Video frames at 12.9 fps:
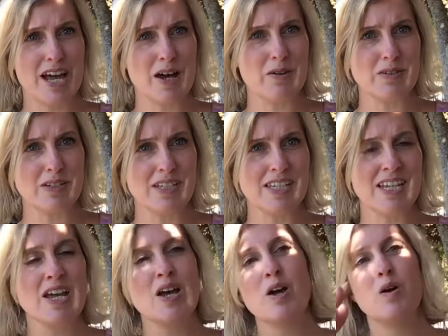out.
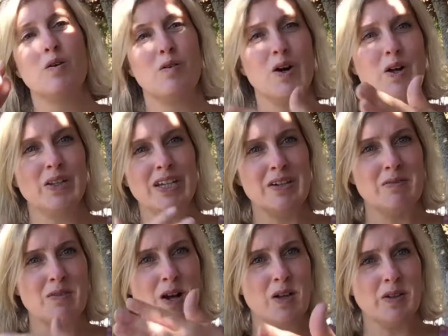rolly,
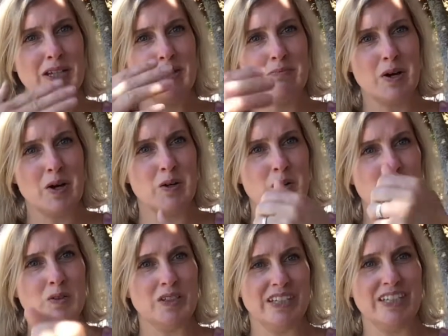rolly
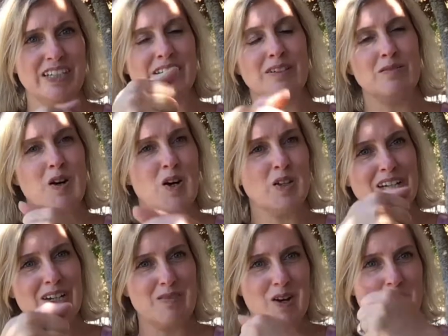poly,
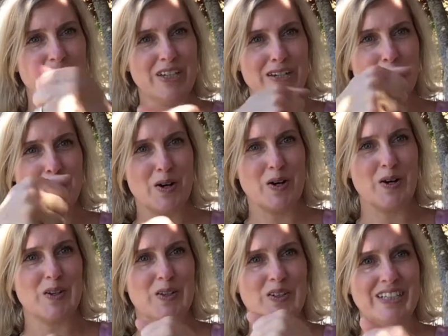rolly, rolly
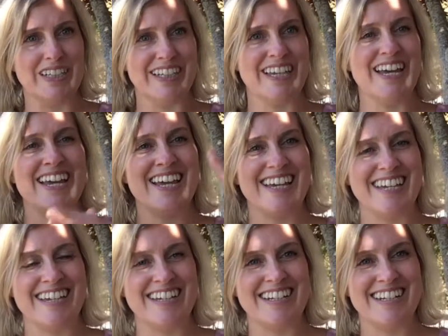poly.
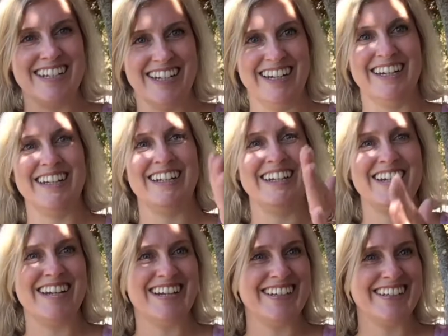In, in,
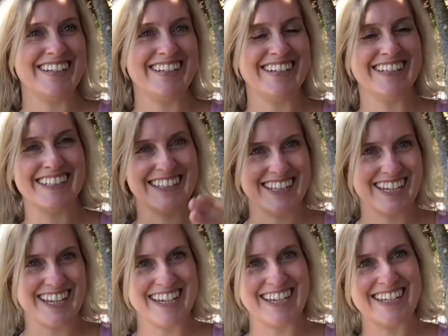in,
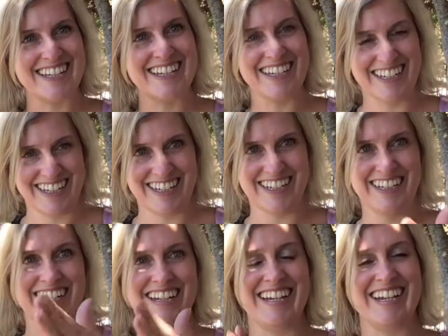in,
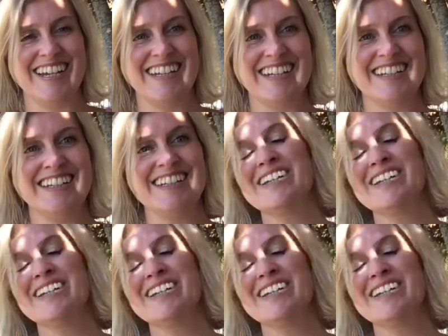in, in.